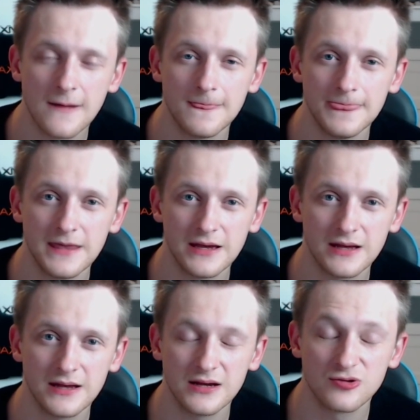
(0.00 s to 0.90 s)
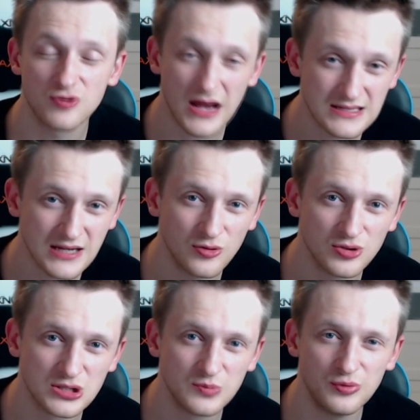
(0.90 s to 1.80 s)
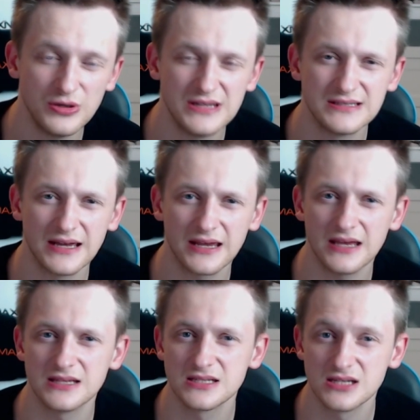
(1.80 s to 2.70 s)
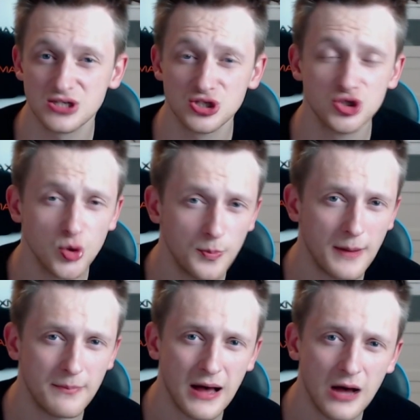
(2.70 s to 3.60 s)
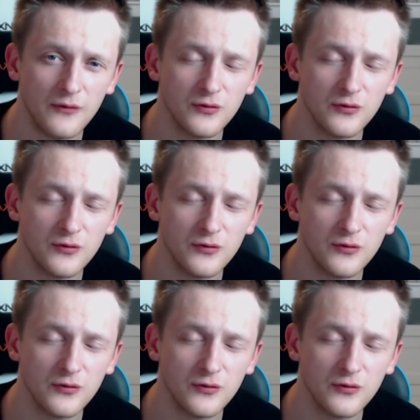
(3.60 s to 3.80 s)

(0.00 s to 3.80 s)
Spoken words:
the Razakus priest deck is super powerful,